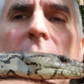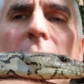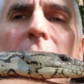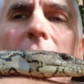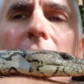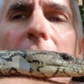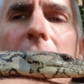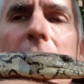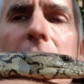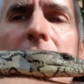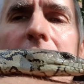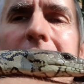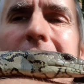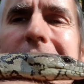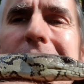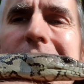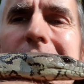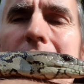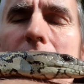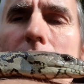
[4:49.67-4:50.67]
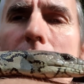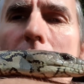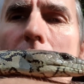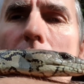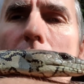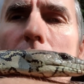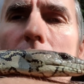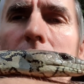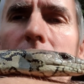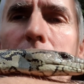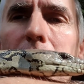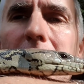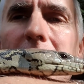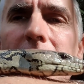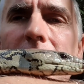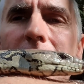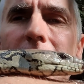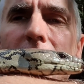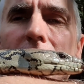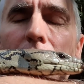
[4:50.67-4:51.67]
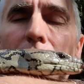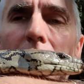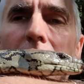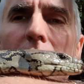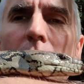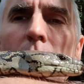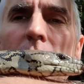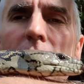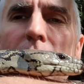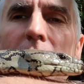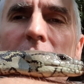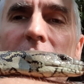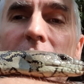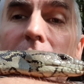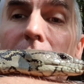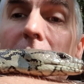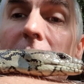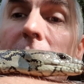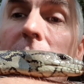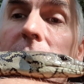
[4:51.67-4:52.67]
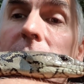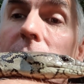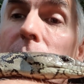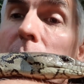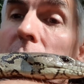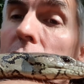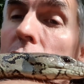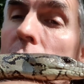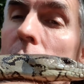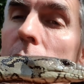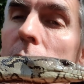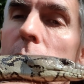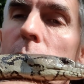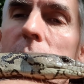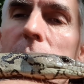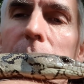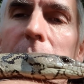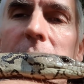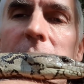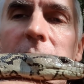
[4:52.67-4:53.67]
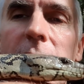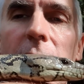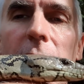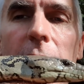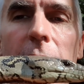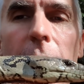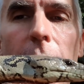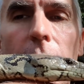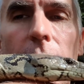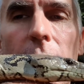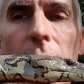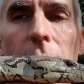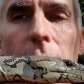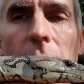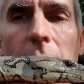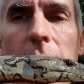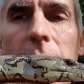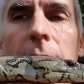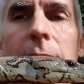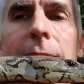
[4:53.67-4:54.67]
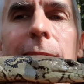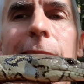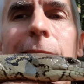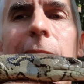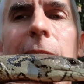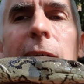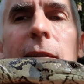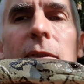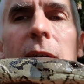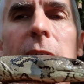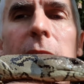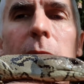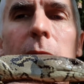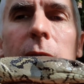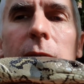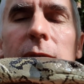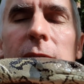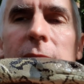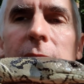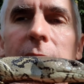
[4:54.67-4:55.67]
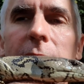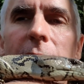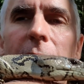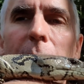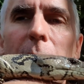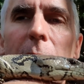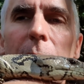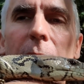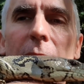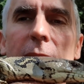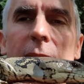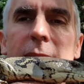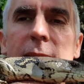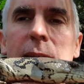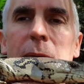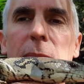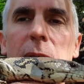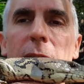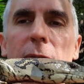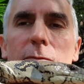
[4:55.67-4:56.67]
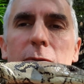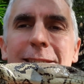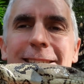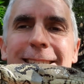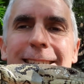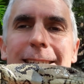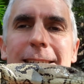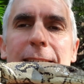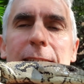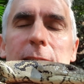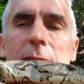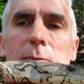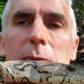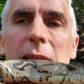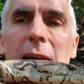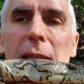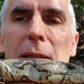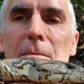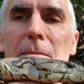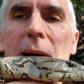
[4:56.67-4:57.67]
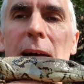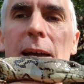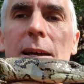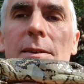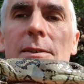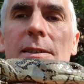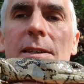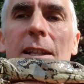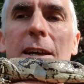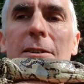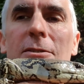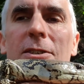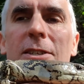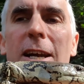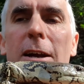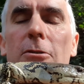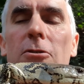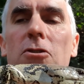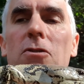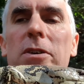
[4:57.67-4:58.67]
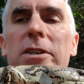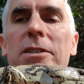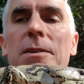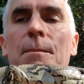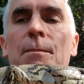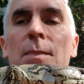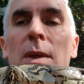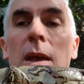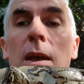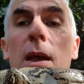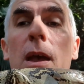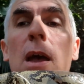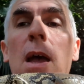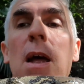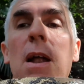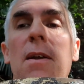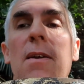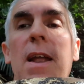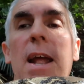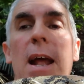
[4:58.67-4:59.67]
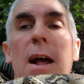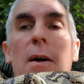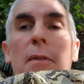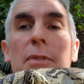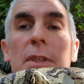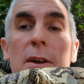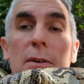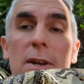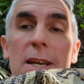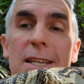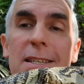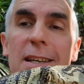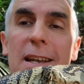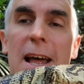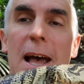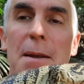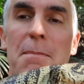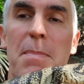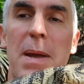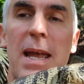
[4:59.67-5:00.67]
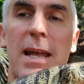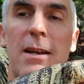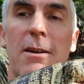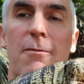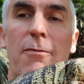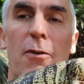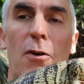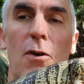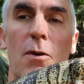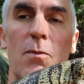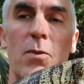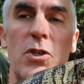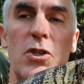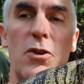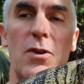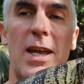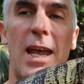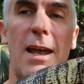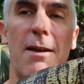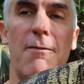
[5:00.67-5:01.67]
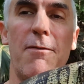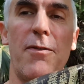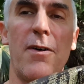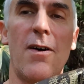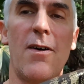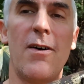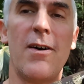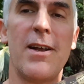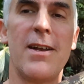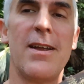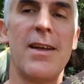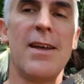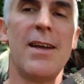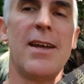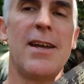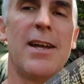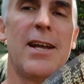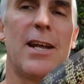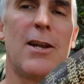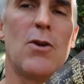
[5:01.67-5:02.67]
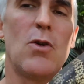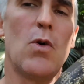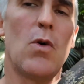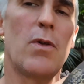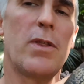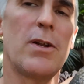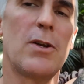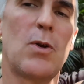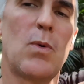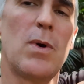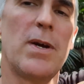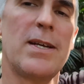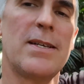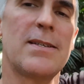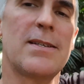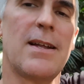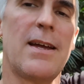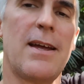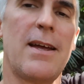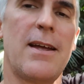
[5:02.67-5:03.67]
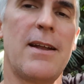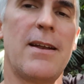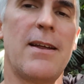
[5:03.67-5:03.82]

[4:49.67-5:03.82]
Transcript: As they grow older, the bands disappear, which means the males have matured, which means they're now a threat, and they'll obviously come up against a bit of resistance with other males in those territories. Now, there is an unbanded form which you can find in northern Queensland,